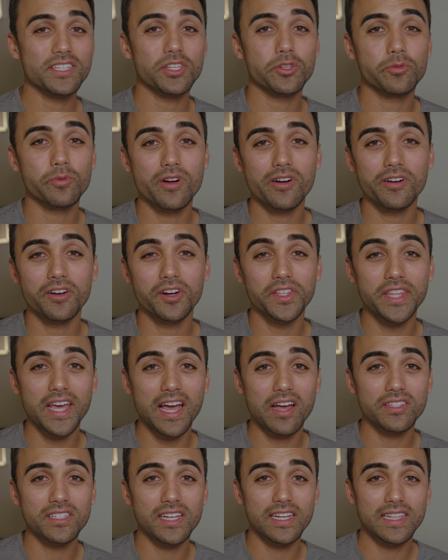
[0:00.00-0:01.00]
as well called the
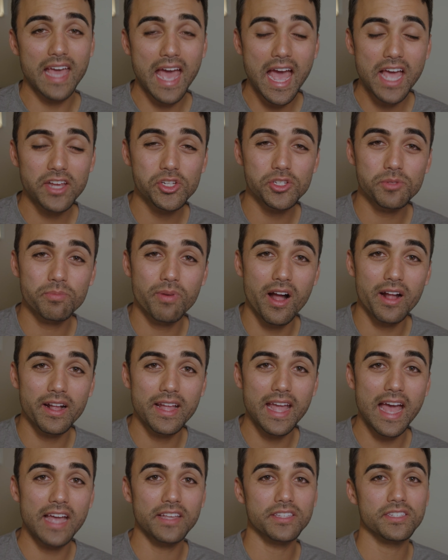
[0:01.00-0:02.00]
Outside the Hashes
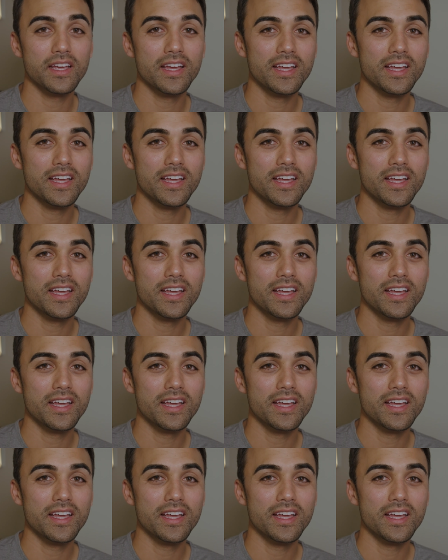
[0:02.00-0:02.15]
podcast.